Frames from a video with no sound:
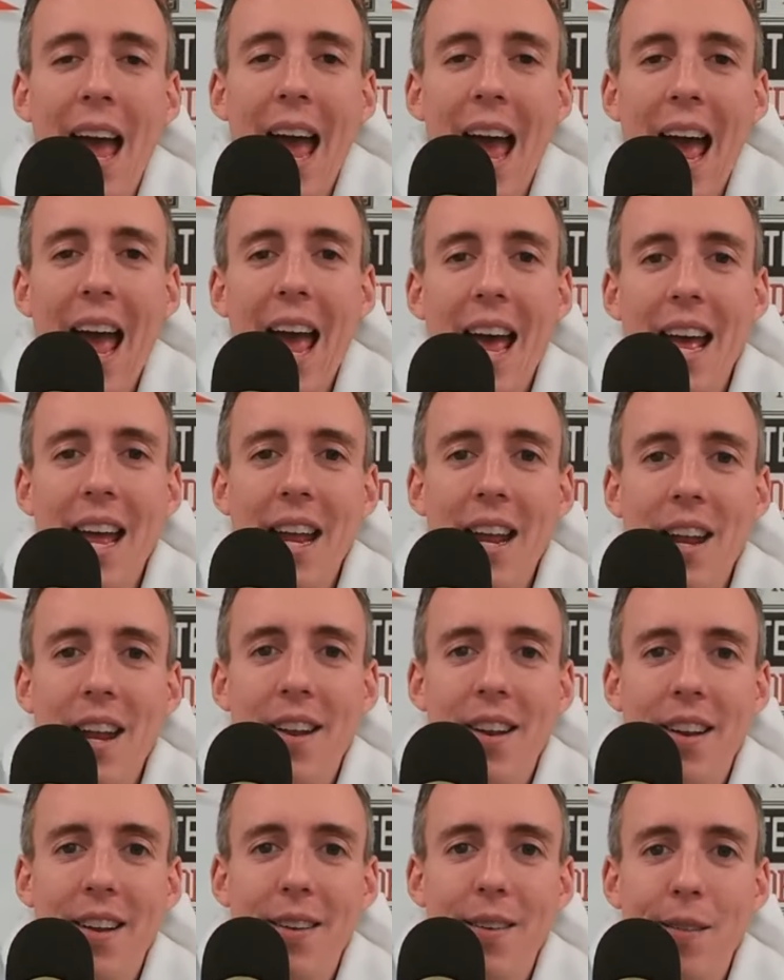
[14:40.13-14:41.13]

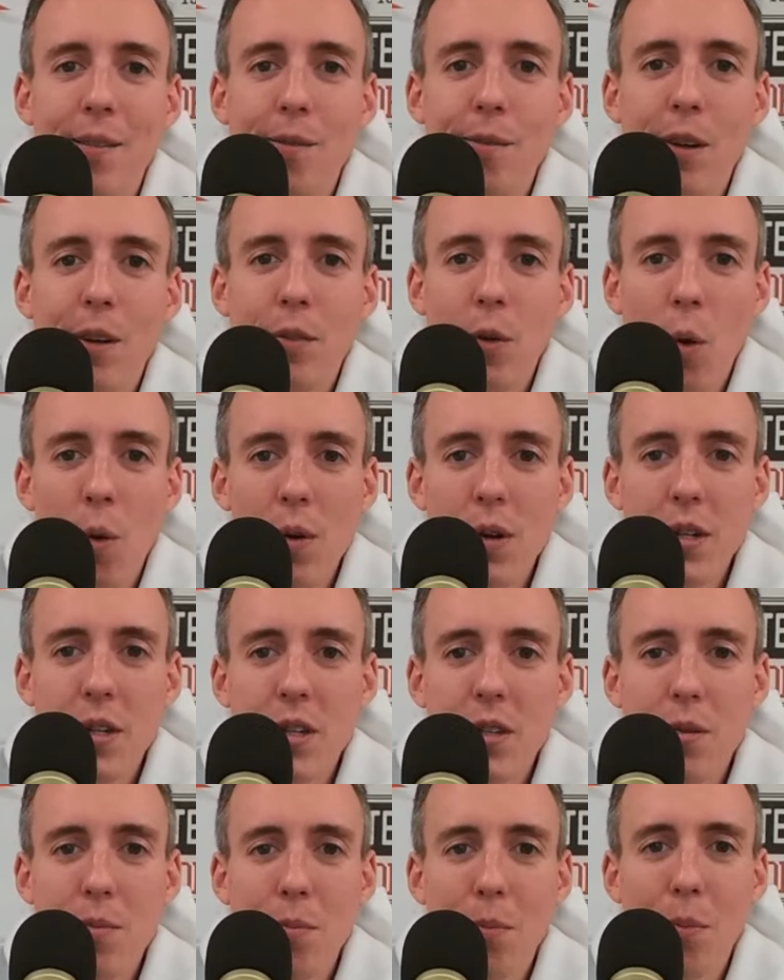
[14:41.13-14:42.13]
And of
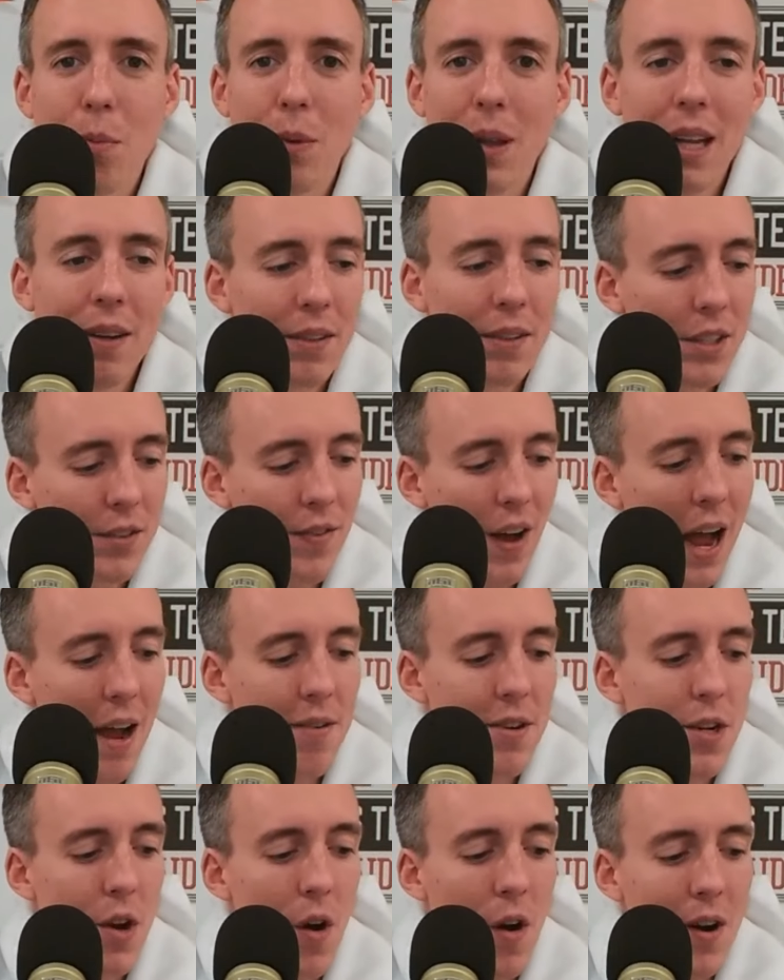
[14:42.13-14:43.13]
course, leave us
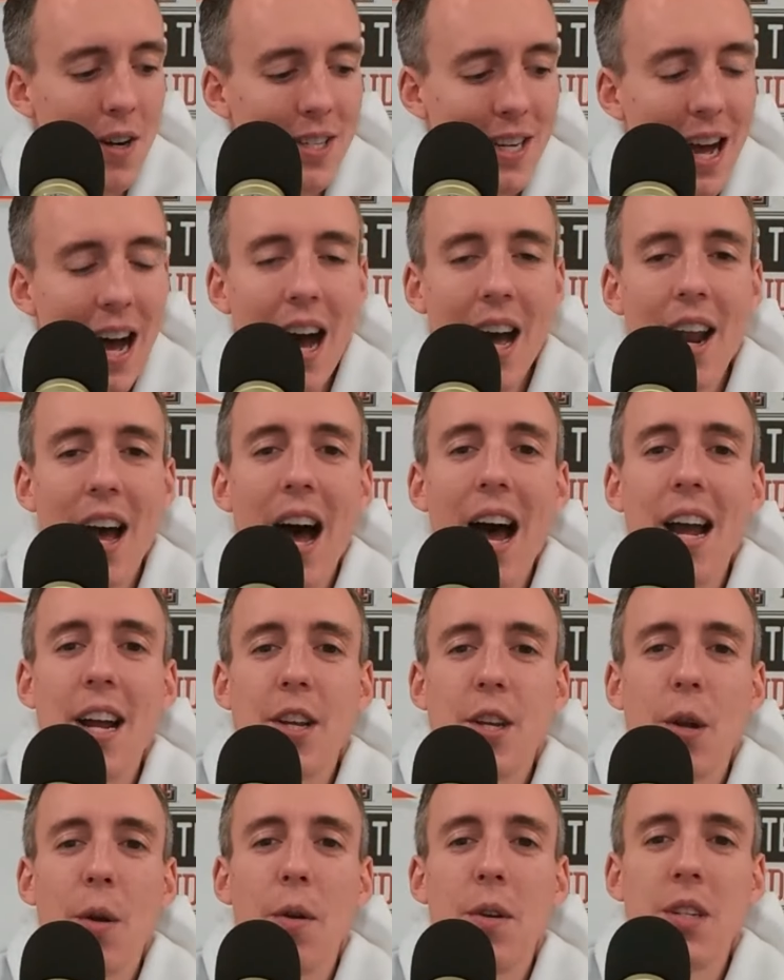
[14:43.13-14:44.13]
5 stars on
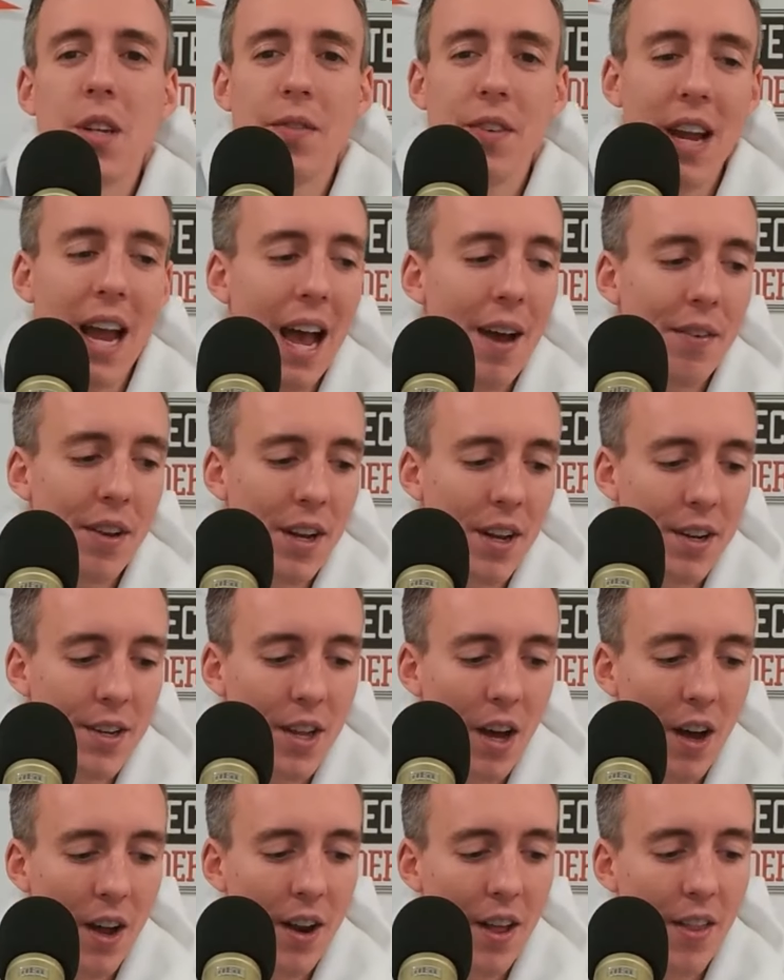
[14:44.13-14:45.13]
iTunes if you haven't
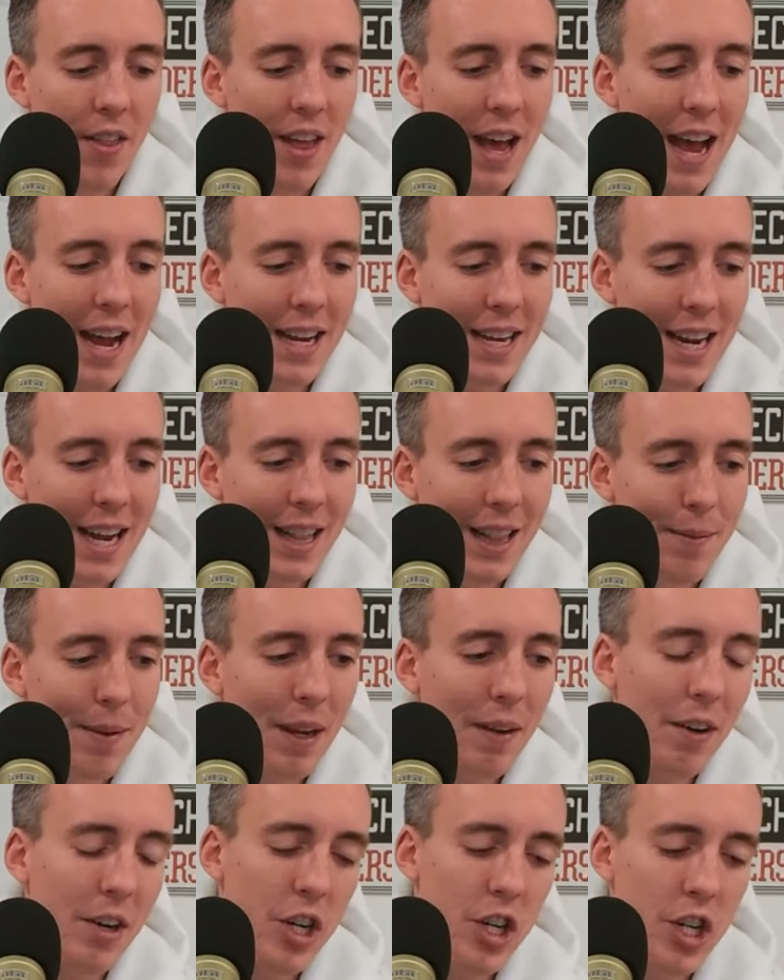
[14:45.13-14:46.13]
done that yet. Let
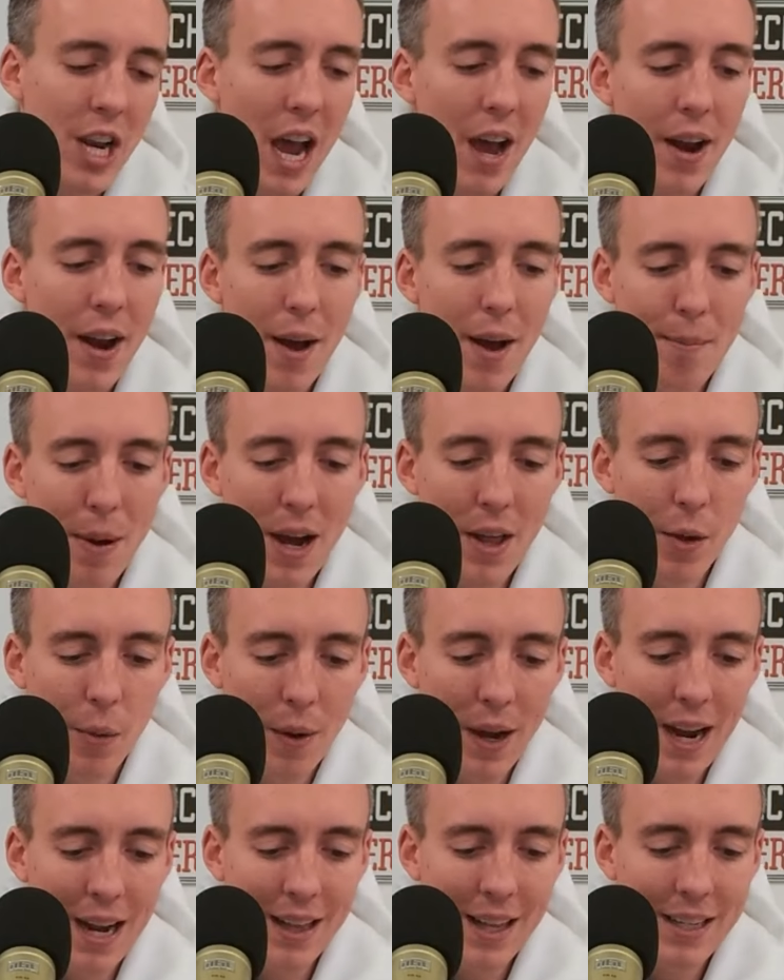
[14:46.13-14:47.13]
me give a shout out, by the
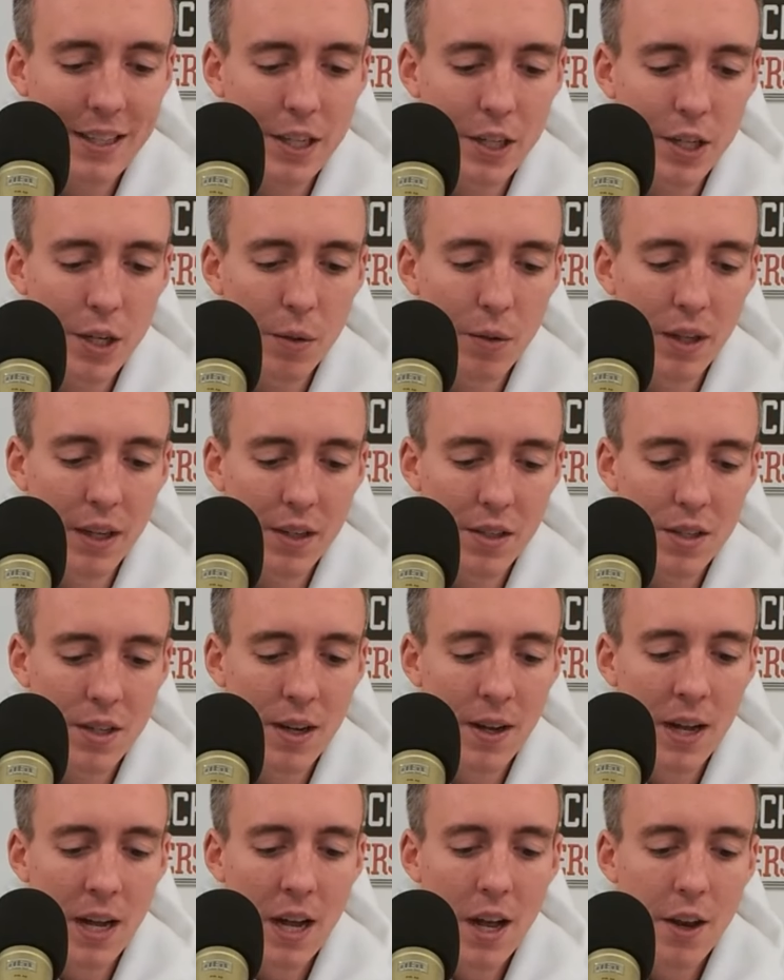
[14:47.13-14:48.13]
way. I like to do this
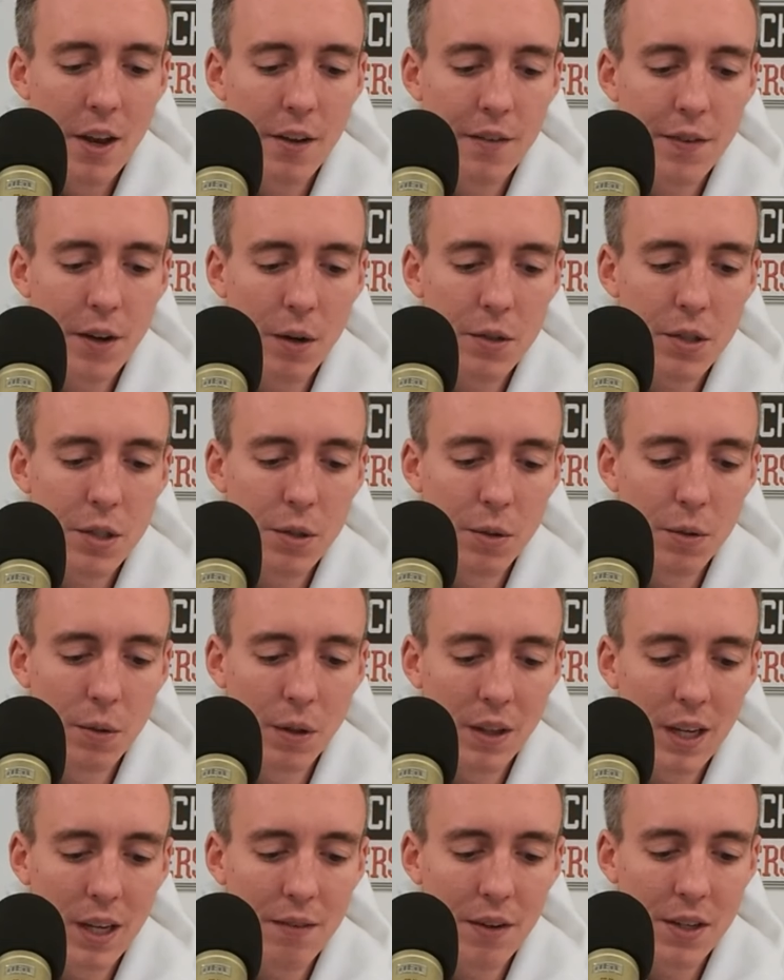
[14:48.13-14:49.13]
to folks who
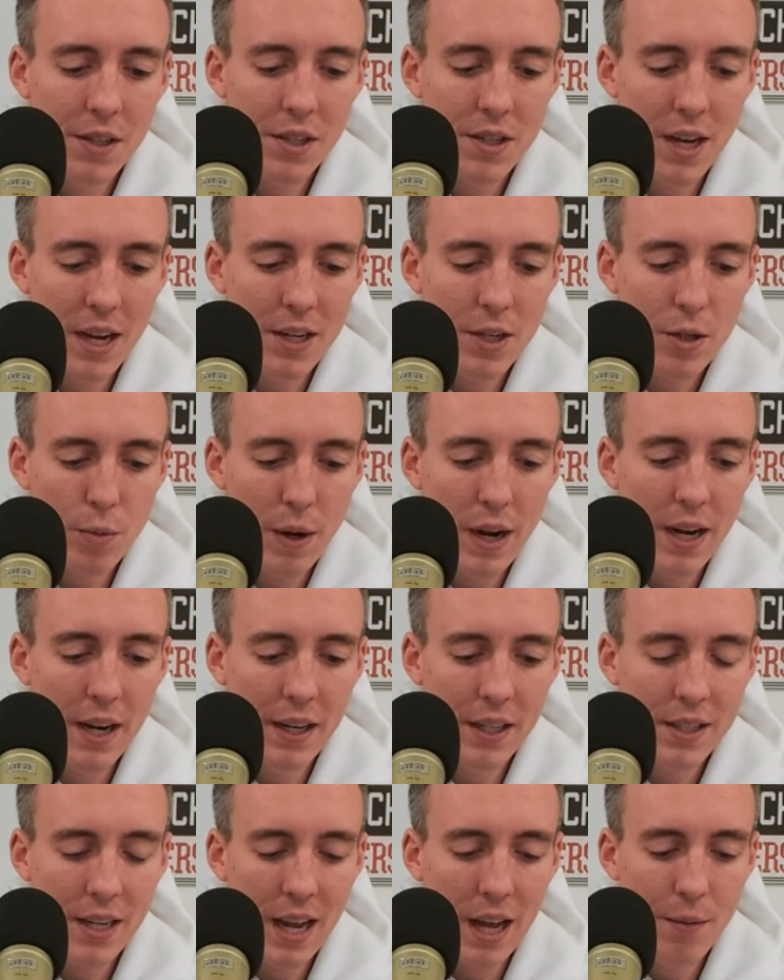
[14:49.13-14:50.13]
leave us nice
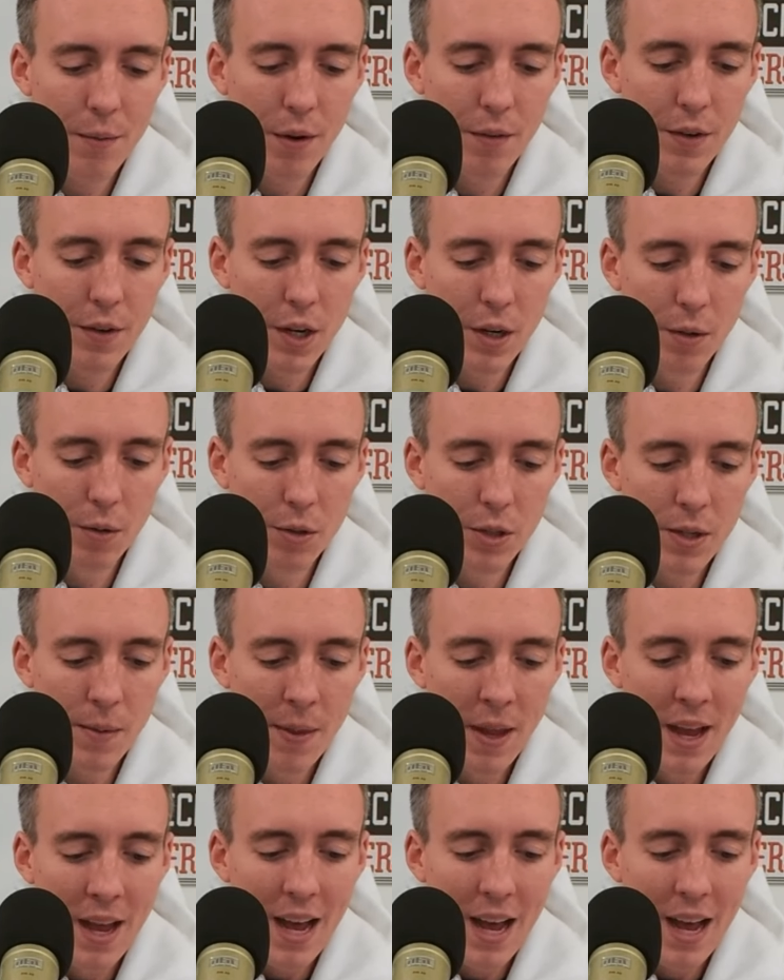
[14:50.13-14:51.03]
ratings and reviews.